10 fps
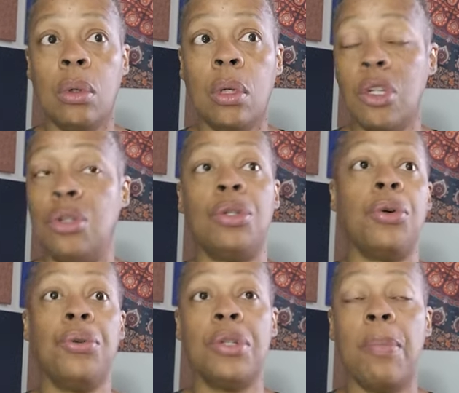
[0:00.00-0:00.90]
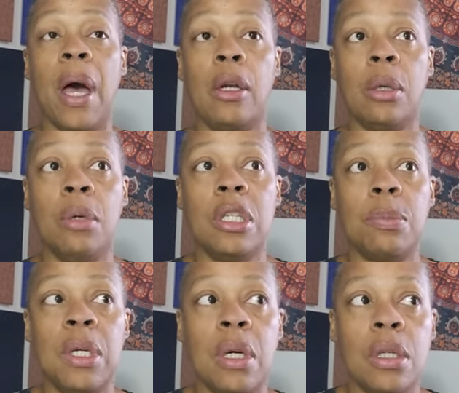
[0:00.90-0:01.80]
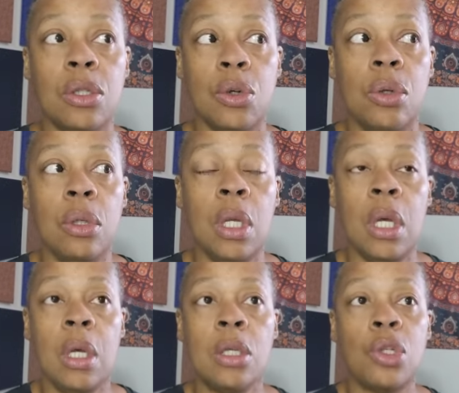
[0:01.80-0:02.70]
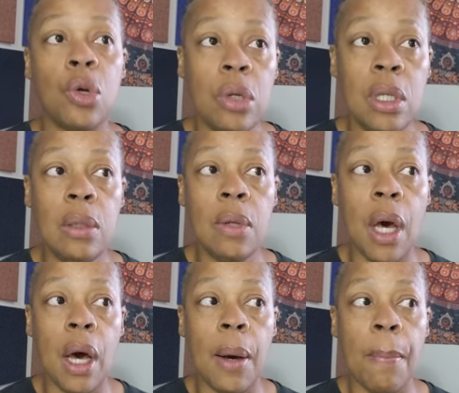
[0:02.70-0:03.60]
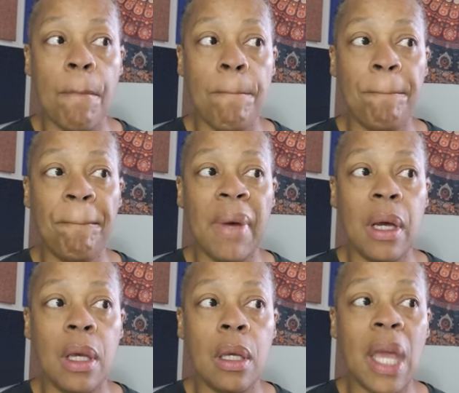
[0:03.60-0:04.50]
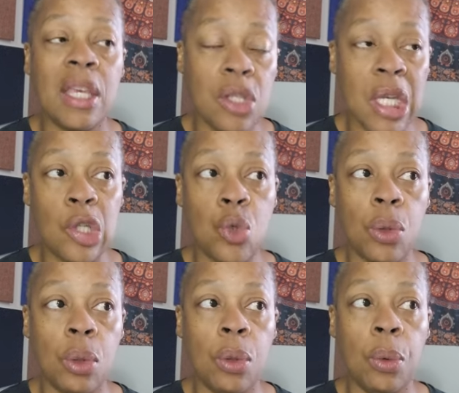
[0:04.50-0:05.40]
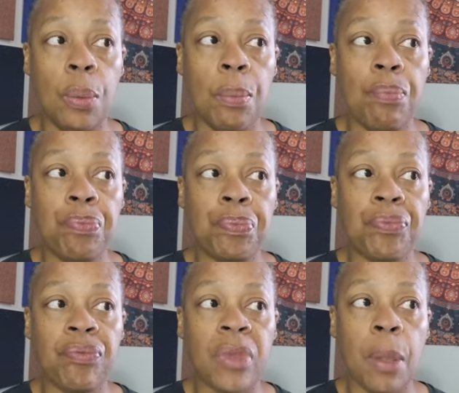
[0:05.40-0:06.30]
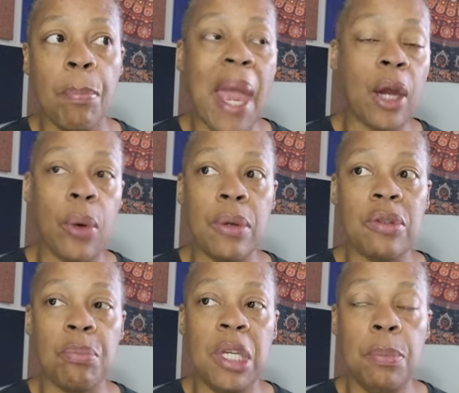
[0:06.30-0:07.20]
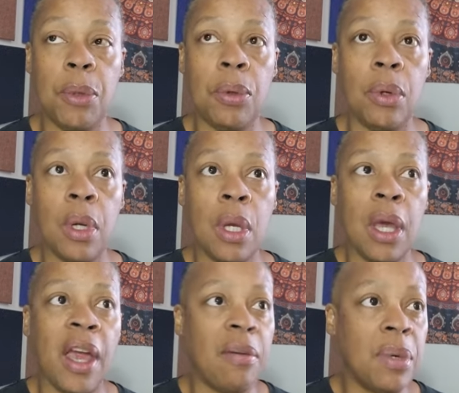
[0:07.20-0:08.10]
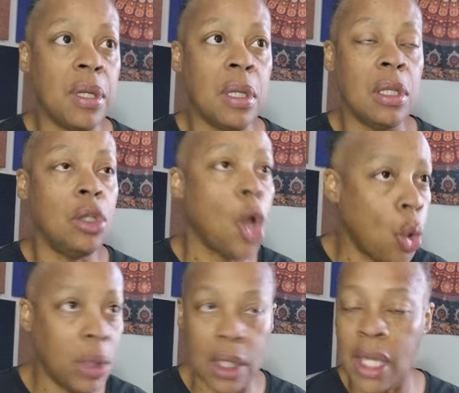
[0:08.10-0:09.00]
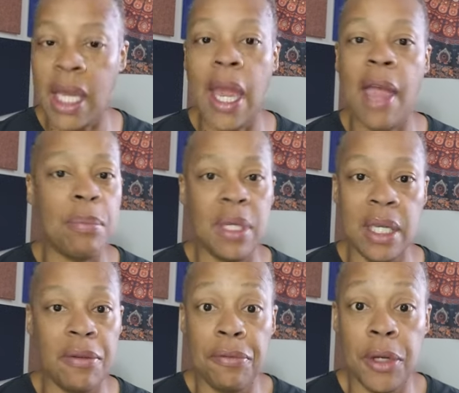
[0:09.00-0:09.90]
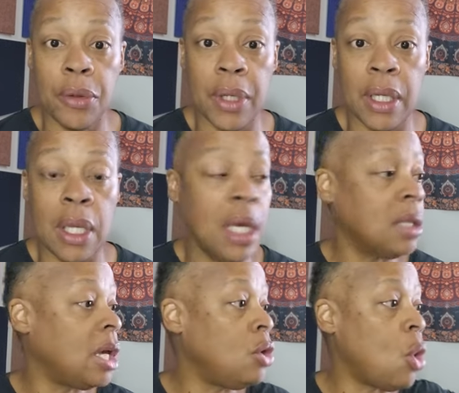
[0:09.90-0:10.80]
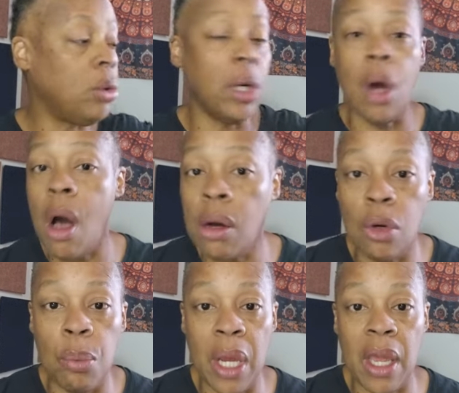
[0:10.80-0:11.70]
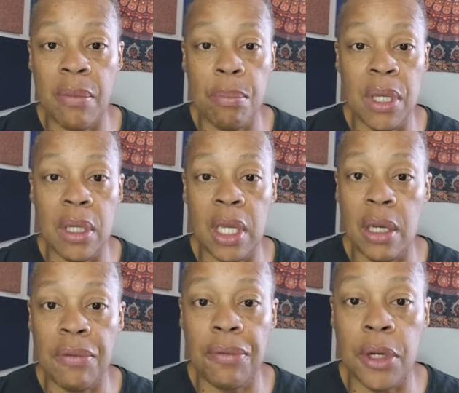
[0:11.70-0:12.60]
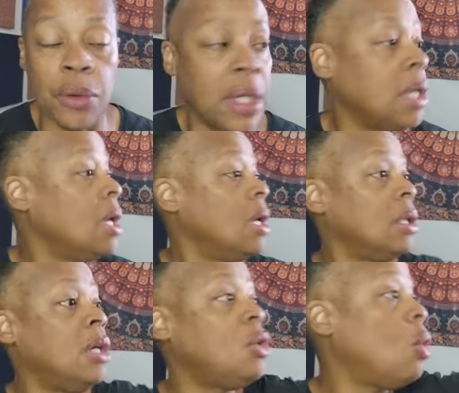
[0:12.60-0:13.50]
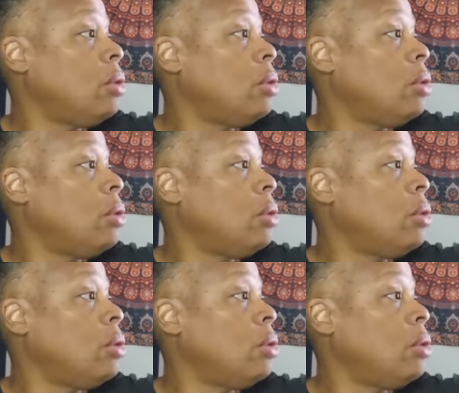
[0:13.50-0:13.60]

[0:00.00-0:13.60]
concerns about it is because certain certain um, ancestral backgrounds of people have been know that they have been interfering. They know their uncle may have been interfering. They know